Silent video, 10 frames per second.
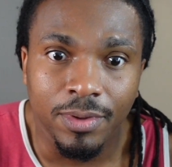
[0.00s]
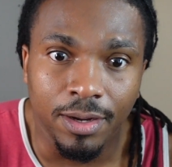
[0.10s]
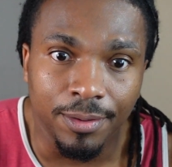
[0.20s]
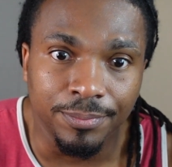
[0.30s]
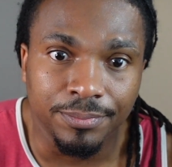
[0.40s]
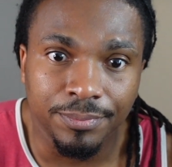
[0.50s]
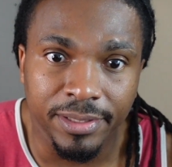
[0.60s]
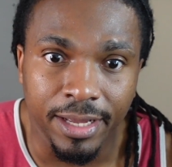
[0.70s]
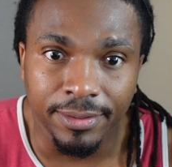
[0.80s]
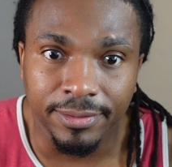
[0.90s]
Um,
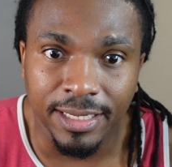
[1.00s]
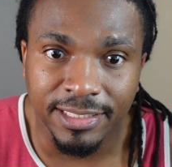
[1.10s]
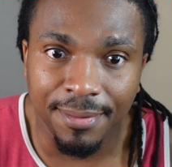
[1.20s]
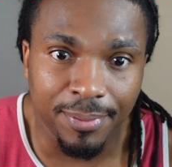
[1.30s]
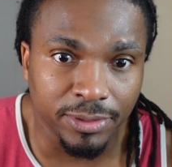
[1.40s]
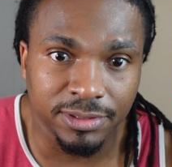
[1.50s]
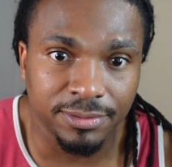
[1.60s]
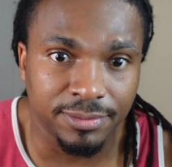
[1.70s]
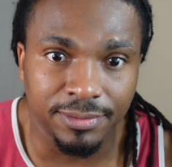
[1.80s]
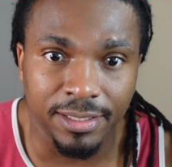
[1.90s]
but that type of
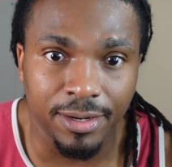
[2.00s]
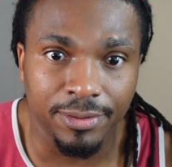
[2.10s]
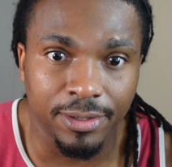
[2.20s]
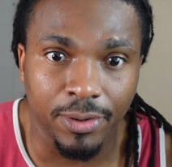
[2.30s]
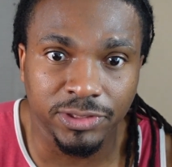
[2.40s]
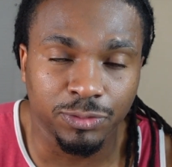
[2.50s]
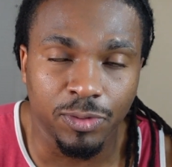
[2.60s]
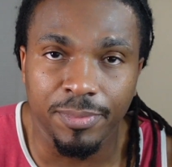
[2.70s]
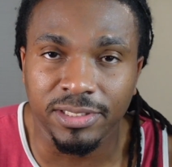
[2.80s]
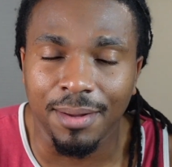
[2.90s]
person, the narcissist
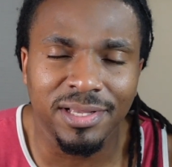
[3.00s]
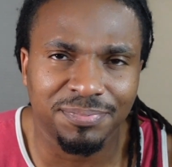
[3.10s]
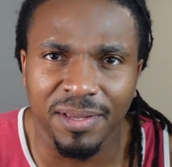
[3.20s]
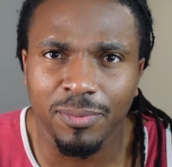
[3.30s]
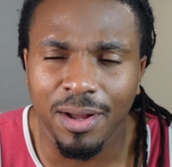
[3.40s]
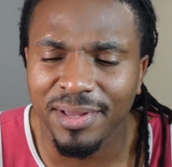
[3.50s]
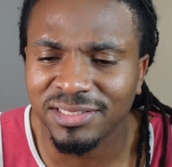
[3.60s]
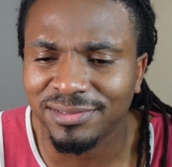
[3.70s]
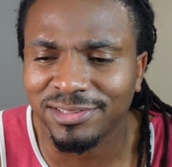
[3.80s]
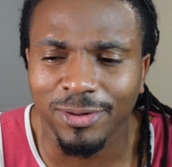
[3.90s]
will miss. I miss people. I
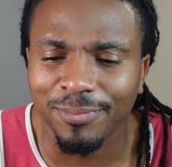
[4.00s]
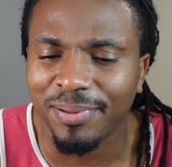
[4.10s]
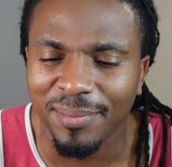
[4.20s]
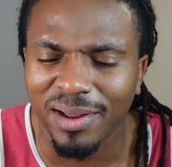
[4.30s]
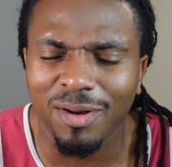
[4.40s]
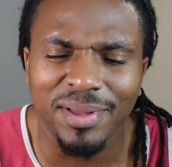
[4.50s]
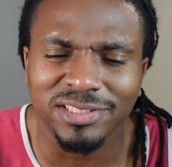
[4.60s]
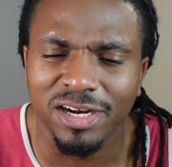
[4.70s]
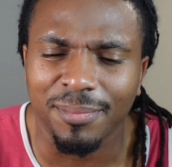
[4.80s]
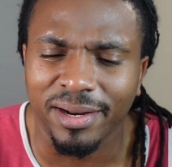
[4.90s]
miss certain people. I don't
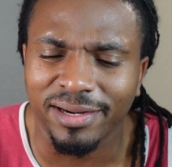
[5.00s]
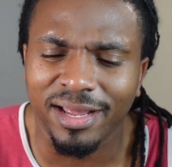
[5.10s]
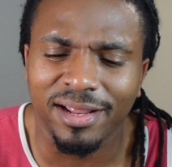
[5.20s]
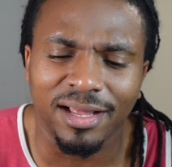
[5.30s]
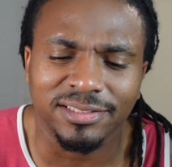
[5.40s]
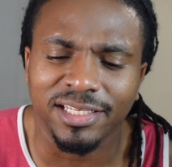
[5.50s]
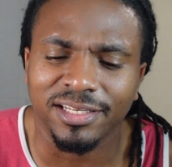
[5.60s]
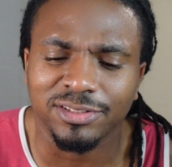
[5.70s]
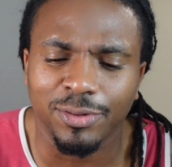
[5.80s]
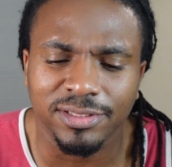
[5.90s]
miss everybody. Not like I
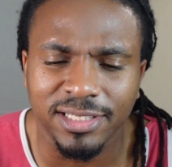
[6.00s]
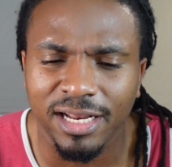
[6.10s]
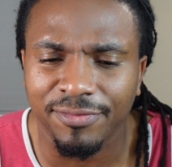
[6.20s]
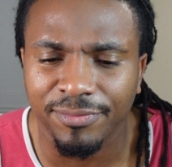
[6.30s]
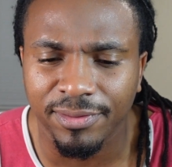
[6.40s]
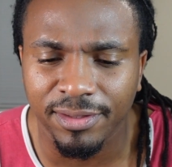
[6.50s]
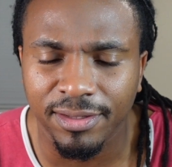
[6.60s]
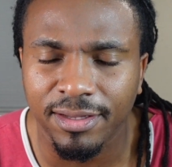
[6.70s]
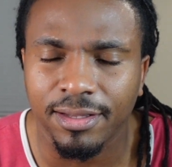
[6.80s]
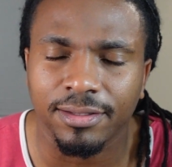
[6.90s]
say. So it's kind of,
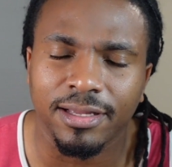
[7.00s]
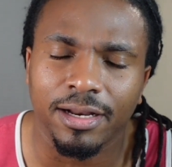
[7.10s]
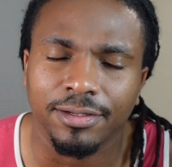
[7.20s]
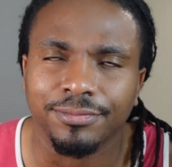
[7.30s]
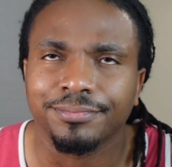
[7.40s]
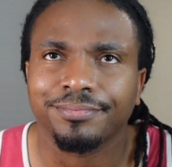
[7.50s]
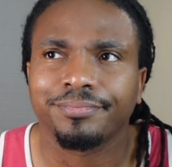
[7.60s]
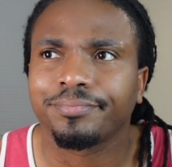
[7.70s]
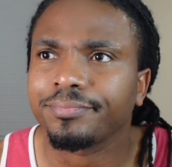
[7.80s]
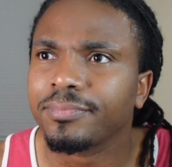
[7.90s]
kind of
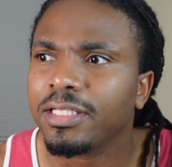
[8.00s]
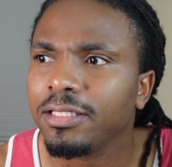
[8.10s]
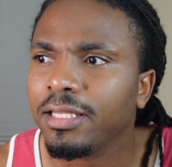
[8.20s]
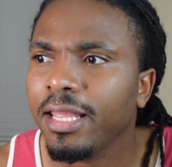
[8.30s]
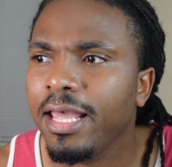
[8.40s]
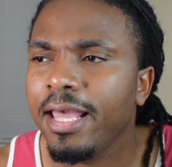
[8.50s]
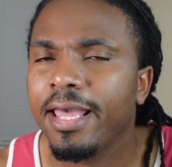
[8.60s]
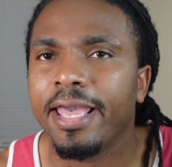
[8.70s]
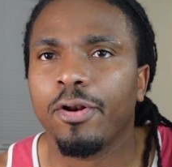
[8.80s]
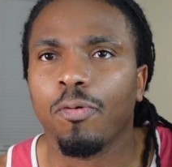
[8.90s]

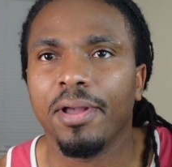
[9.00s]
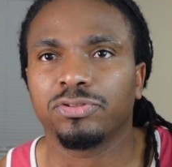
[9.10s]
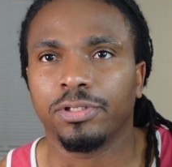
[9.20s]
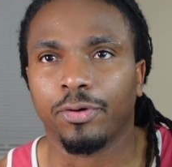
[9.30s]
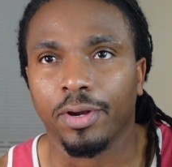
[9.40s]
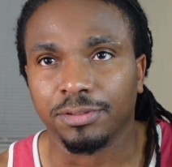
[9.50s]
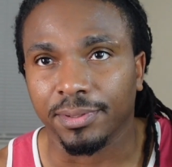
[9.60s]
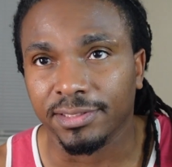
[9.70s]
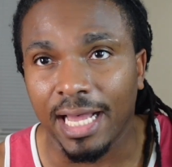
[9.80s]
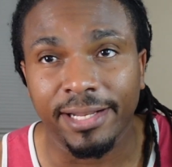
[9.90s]
hit or miss with that question
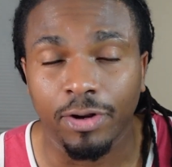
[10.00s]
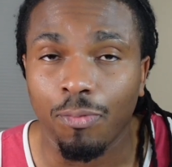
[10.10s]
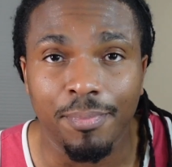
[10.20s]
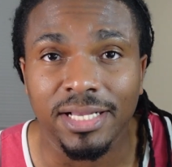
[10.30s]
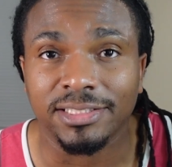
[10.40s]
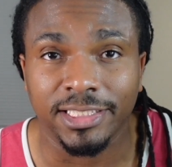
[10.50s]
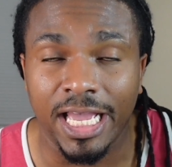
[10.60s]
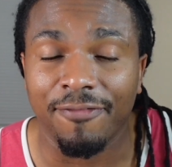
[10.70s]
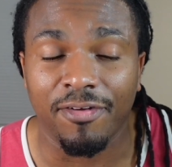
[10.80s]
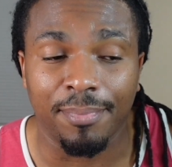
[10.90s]
because I don't miss
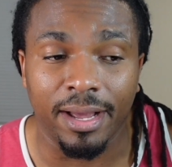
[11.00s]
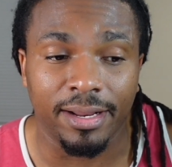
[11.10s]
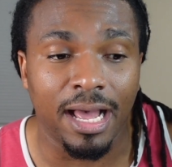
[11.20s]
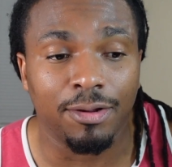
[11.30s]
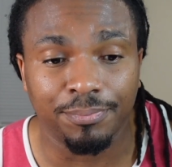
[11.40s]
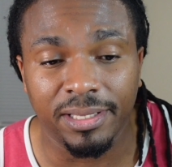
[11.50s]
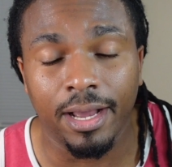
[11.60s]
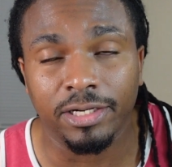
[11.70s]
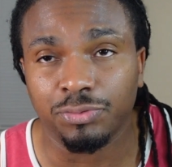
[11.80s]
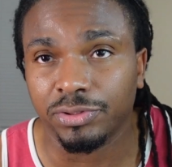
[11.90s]
everybody. I'll be
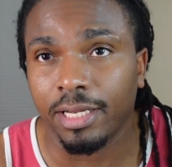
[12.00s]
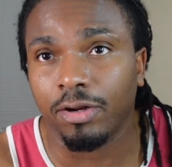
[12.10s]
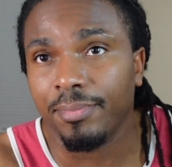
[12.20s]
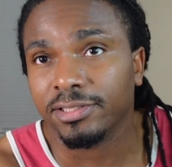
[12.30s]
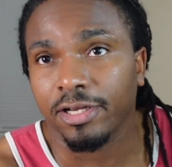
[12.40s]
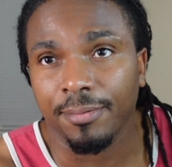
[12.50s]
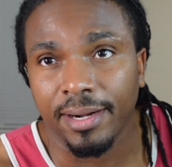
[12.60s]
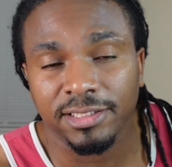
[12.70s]
honest with you. I don't miss everybody.